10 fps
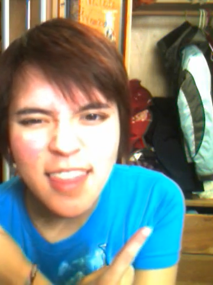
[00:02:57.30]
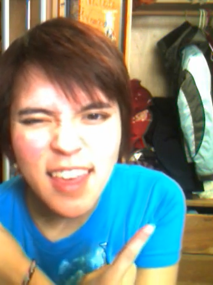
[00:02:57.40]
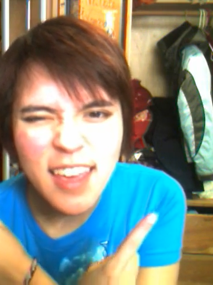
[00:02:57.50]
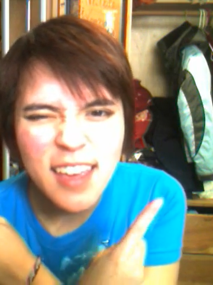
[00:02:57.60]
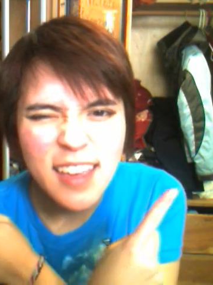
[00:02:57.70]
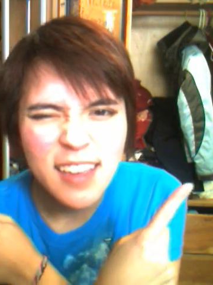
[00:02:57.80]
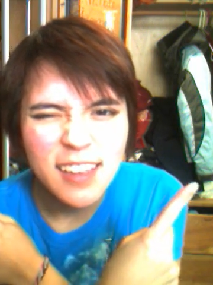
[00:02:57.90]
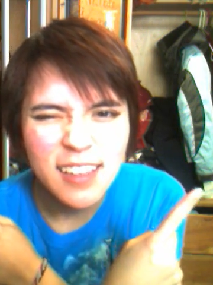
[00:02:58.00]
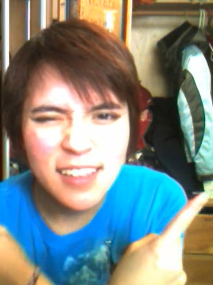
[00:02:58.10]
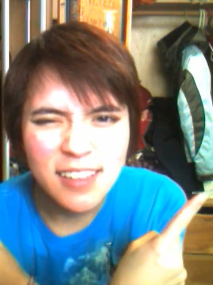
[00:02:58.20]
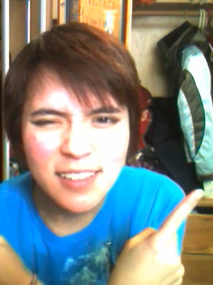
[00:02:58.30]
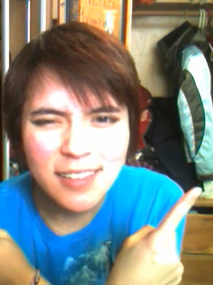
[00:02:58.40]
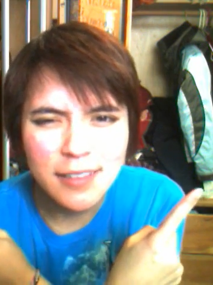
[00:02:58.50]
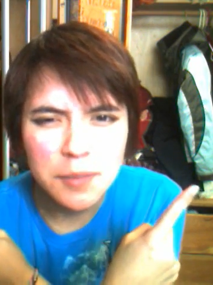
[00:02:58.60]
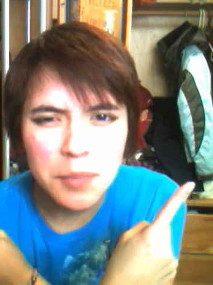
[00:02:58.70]
they
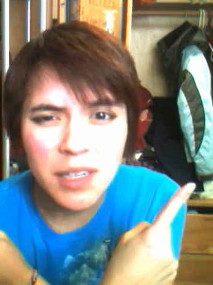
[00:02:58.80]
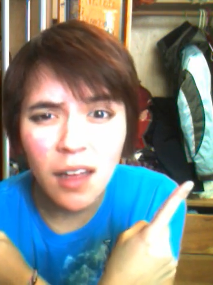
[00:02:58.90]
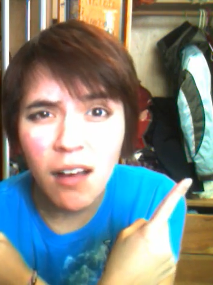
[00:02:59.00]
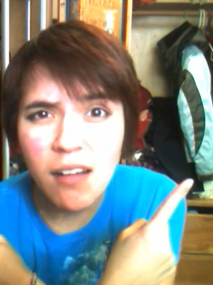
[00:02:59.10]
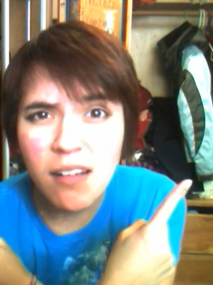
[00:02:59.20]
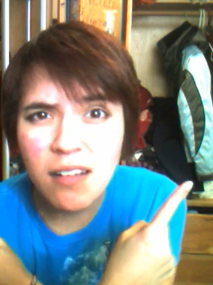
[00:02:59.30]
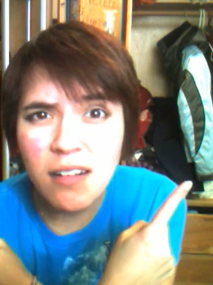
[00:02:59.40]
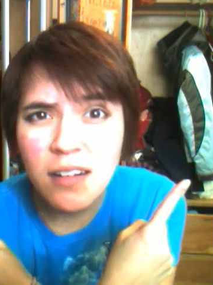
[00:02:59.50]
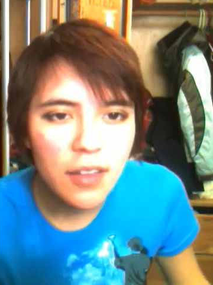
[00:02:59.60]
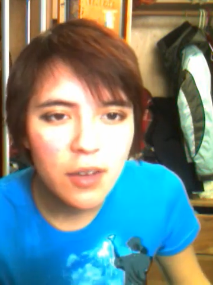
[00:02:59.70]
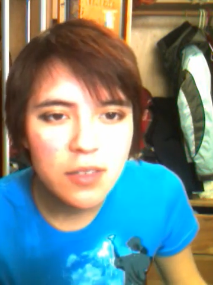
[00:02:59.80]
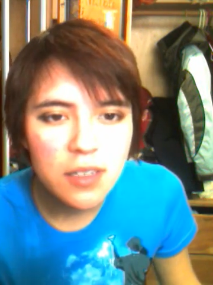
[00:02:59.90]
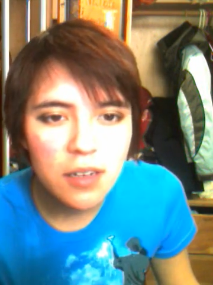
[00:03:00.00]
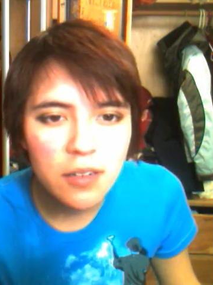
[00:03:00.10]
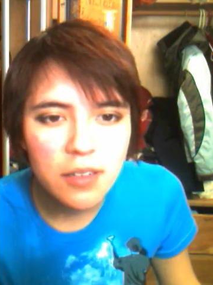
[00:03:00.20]
belong? That
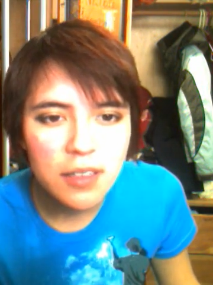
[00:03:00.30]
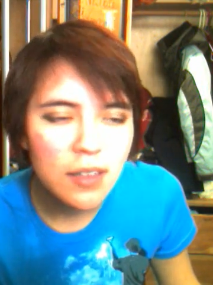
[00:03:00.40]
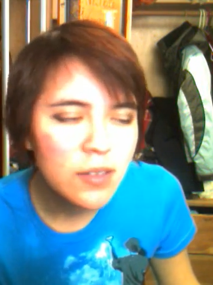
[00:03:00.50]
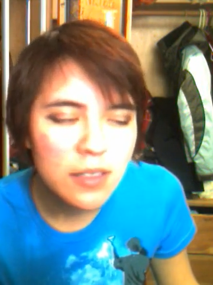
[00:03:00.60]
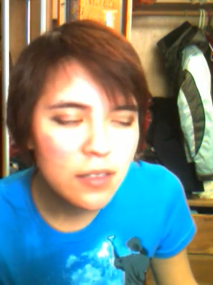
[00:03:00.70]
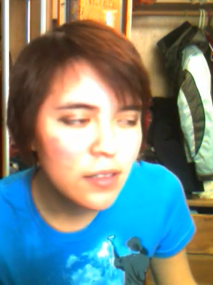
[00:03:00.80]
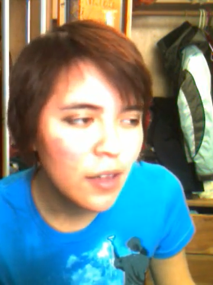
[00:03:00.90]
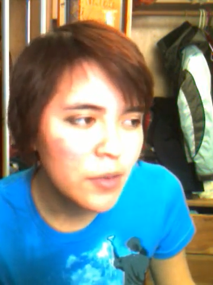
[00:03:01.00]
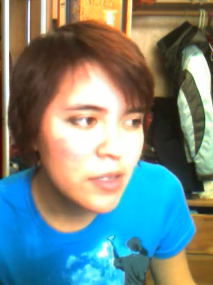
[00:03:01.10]
was awkward. That was a that